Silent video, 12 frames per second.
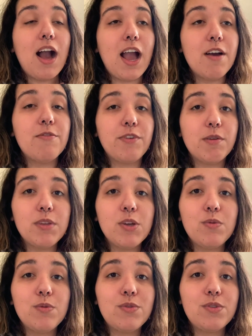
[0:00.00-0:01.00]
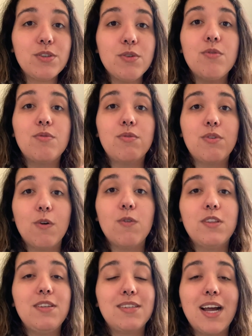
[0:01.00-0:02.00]
family who still go
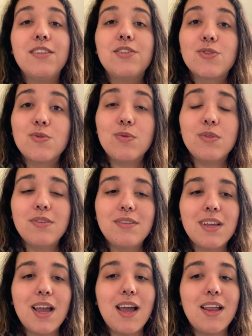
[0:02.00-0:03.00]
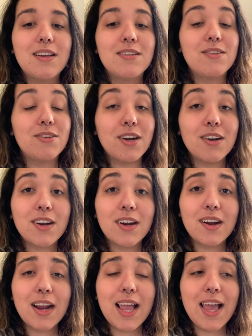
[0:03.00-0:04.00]
to these kinds of schools, and because they're
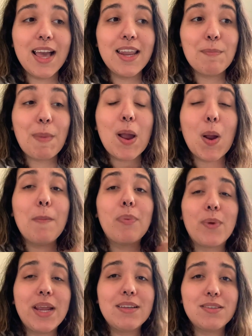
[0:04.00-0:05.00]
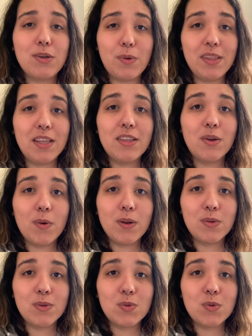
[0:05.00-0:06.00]
younger, and my heart breaks knowing that they're going to
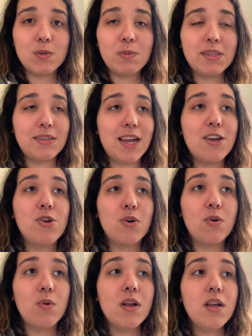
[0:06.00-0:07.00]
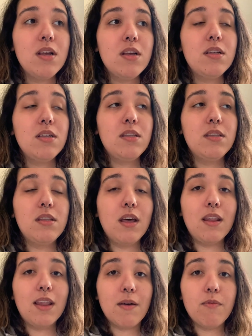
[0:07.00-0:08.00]
those schools, because I know the
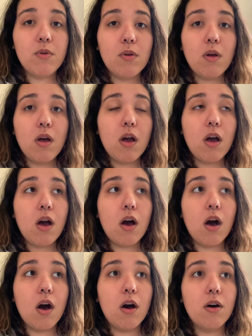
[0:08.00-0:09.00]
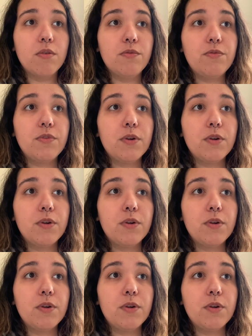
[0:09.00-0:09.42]
level of